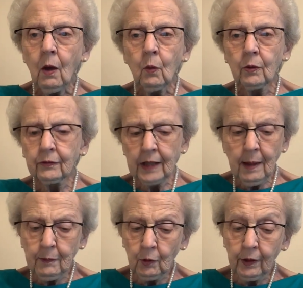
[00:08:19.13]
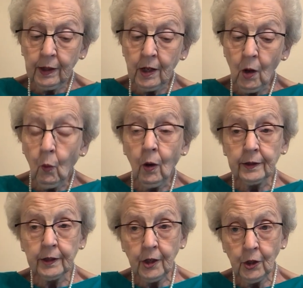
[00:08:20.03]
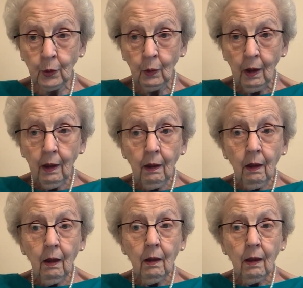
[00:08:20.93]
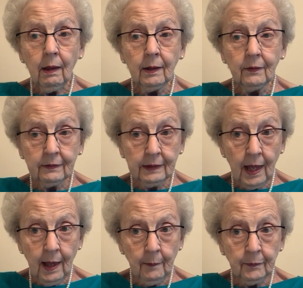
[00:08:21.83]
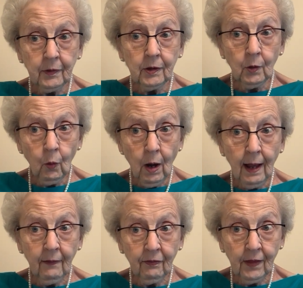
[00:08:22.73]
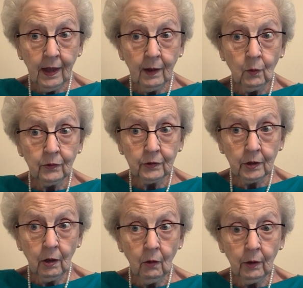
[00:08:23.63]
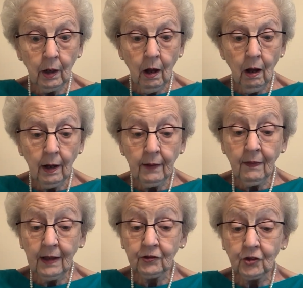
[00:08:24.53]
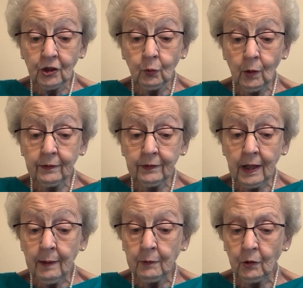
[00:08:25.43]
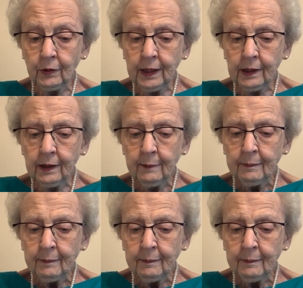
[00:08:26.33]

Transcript: Well, Samuel didn't know what to do, except the right thing was to go to God, and that's just what Samuel did.